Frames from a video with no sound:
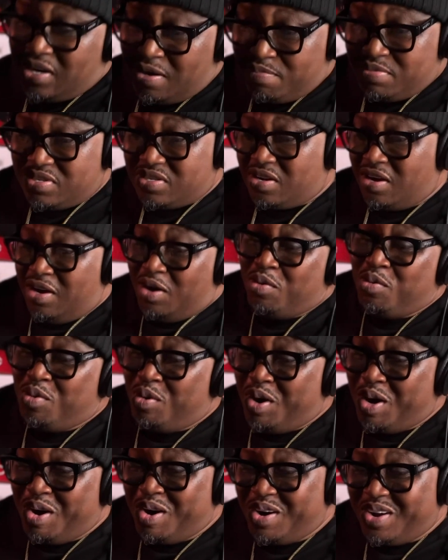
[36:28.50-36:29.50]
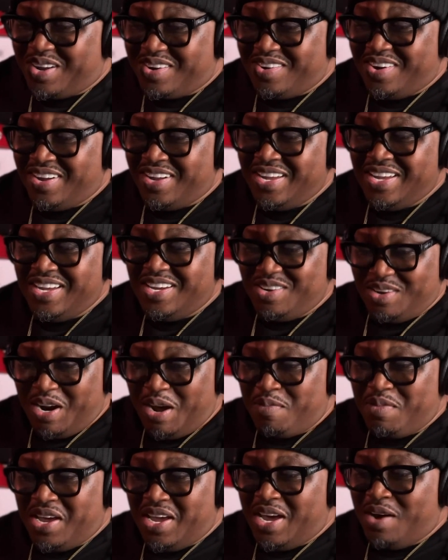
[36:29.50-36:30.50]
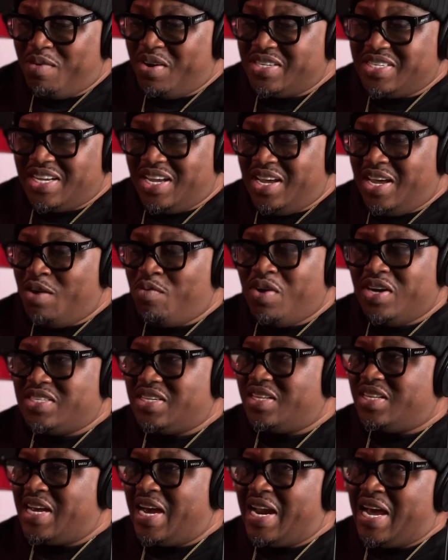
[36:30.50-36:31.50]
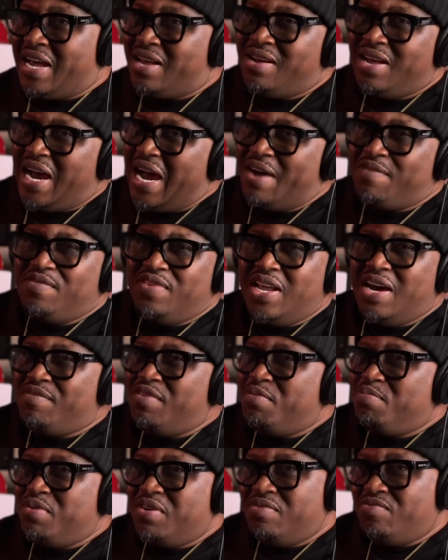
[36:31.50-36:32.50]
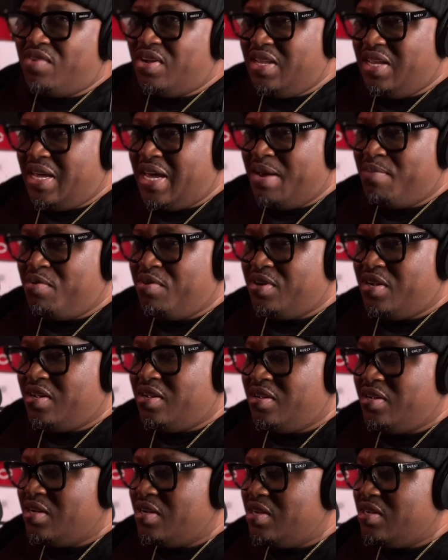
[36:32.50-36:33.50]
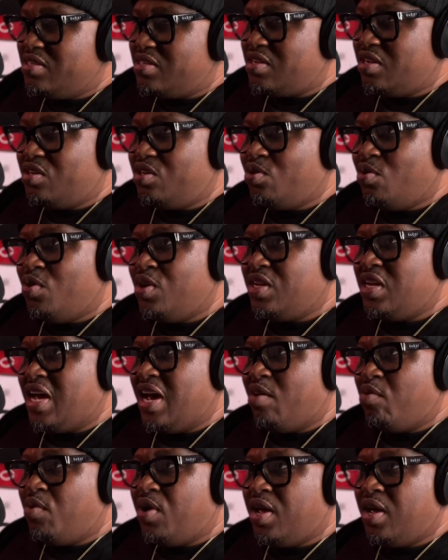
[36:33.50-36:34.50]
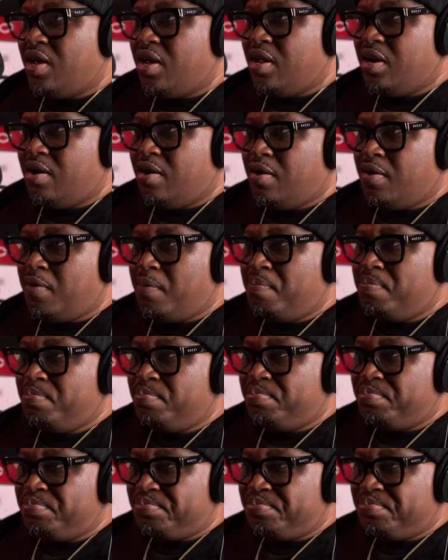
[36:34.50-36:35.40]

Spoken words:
up and start working on. You know what I mean? It wasn't that. I've never been really able to do it that way. And